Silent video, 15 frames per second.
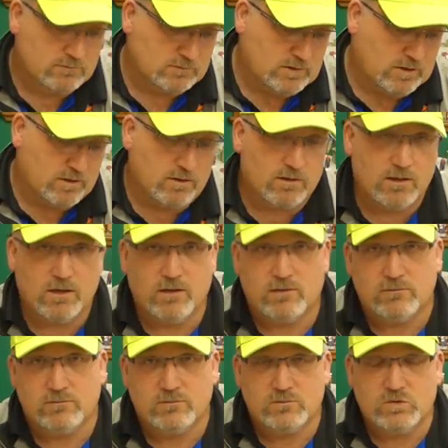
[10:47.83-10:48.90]

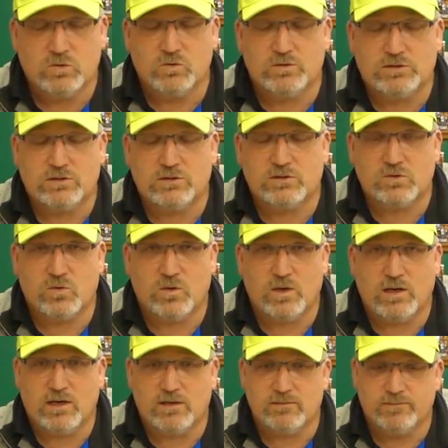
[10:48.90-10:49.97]
tools of the
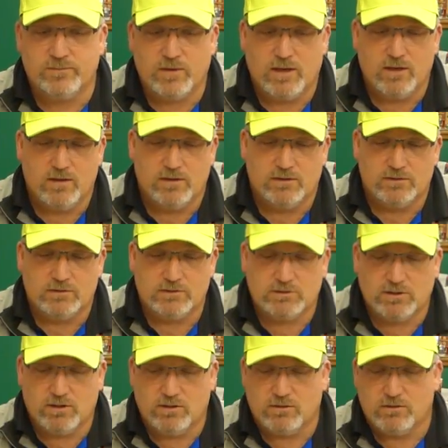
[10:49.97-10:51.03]
trade.
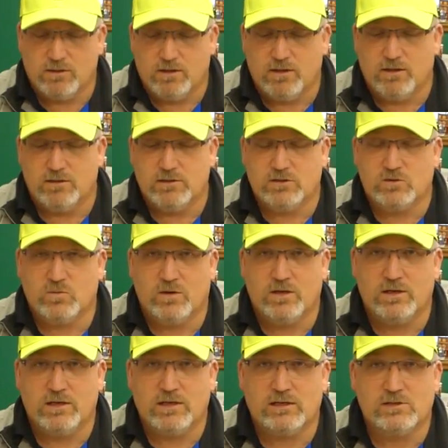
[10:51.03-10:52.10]
So just
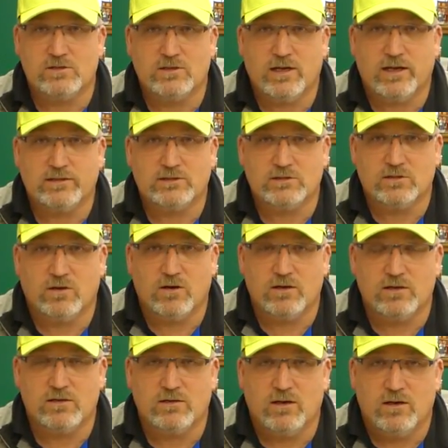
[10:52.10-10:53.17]
wanted to get you guys
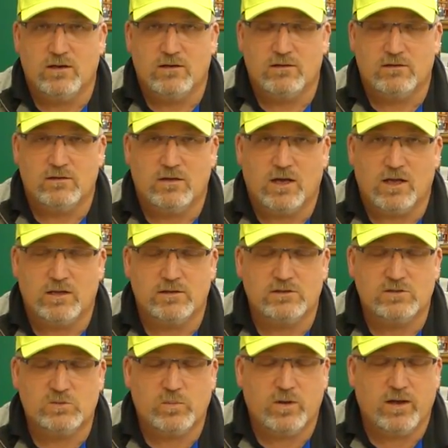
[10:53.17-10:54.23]
started. Knowledge
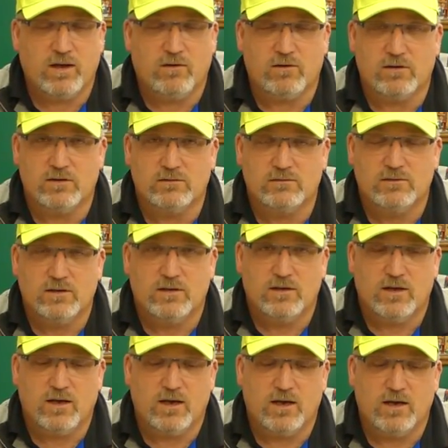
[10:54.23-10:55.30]
is power.
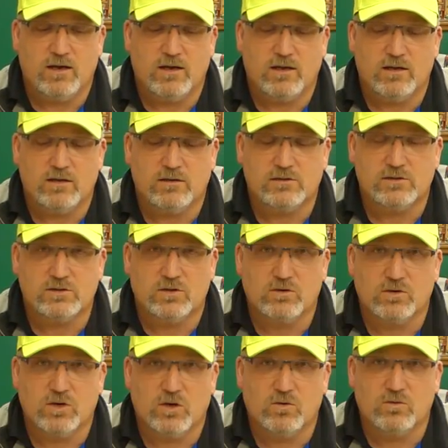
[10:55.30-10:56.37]
And
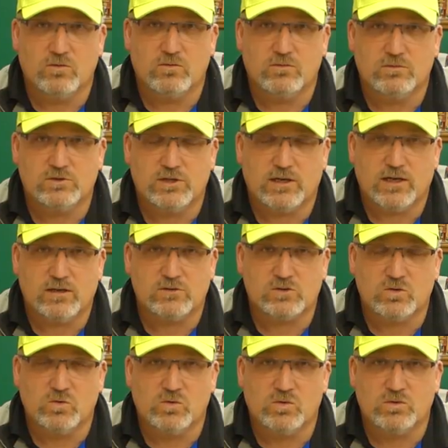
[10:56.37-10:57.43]
so go check out
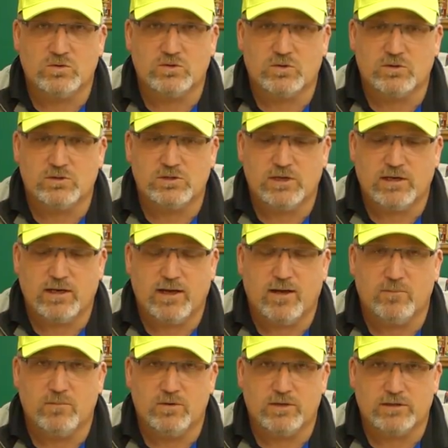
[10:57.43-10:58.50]
schools or check
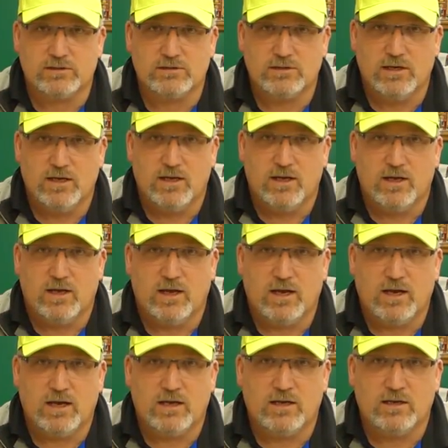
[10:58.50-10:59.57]
out books.
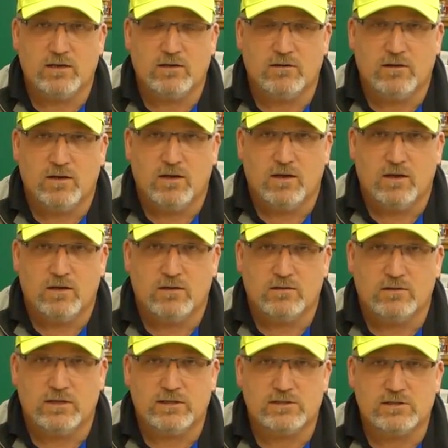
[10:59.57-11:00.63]
And
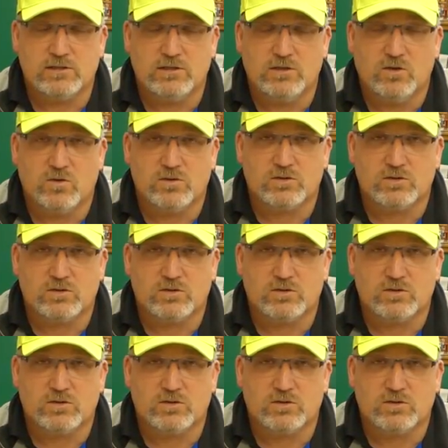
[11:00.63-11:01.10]
let's see your